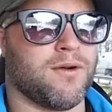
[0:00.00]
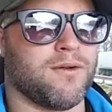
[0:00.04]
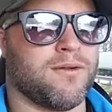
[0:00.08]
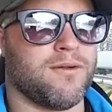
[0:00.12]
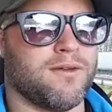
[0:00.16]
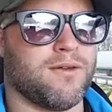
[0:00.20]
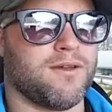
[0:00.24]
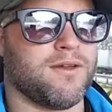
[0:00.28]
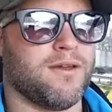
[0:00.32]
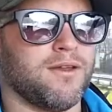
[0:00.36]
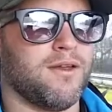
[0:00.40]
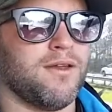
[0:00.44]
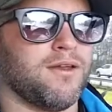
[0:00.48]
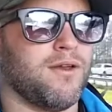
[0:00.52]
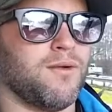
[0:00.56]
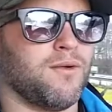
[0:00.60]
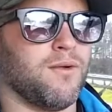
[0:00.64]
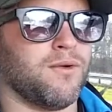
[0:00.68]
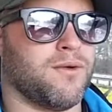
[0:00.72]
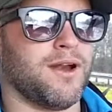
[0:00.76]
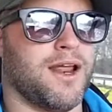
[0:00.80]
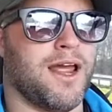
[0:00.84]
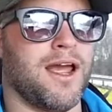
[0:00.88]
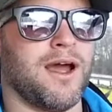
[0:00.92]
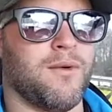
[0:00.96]

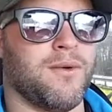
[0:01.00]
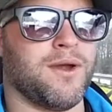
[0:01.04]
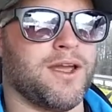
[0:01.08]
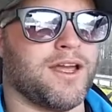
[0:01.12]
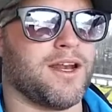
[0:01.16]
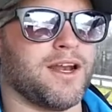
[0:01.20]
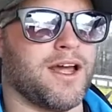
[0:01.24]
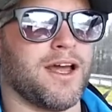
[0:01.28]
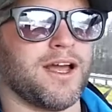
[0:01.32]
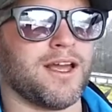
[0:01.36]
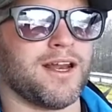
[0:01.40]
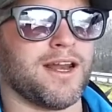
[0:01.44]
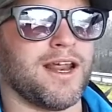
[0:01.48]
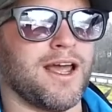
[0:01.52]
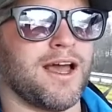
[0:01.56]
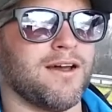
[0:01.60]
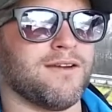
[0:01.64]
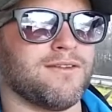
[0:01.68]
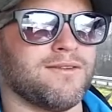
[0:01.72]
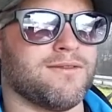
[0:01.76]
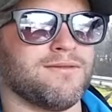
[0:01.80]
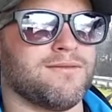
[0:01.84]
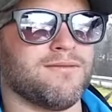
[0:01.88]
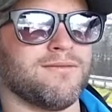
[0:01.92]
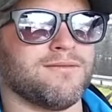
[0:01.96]
Well, now we can knock it
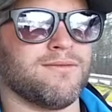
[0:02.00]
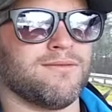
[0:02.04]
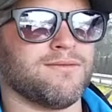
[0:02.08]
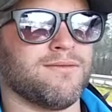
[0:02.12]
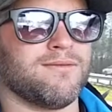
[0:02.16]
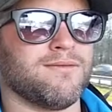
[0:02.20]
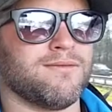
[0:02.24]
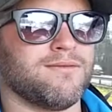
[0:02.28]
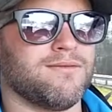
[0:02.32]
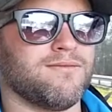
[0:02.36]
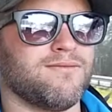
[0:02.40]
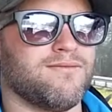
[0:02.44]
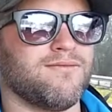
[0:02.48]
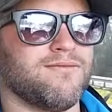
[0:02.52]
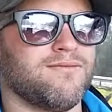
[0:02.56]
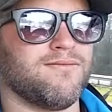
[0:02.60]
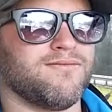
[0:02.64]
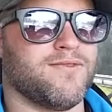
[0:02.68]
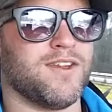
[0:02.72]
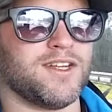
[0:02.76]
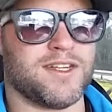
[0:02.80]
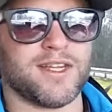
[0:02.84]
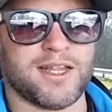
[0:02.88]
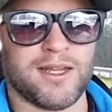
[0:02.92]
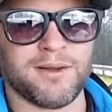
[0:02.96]
out in
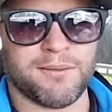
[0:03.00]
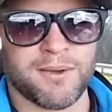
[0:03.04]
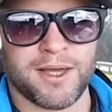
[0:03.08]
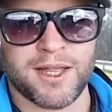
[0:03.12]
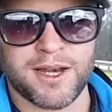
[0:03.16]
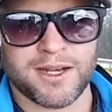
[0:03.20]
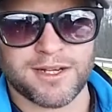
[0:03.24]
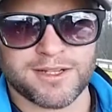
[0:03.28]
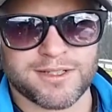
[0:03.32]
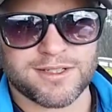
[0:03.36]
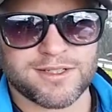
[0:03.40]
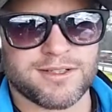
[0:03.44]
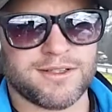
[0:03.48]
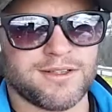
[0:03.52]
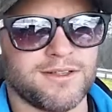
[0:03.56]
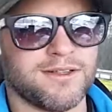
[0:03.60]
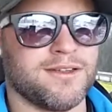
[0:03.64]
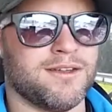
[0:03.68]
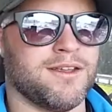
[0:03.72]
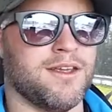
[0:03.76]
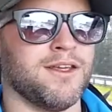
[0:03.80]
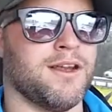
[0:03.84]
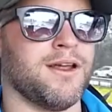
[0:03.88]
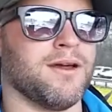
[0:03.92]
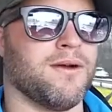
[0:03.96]
15 minutes,
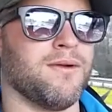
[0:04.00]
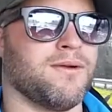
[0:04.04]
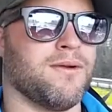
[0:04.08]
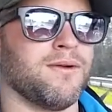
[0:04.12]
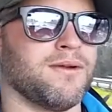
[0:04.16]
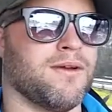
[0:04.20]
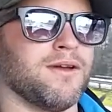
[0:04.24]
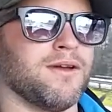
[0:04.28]
you know.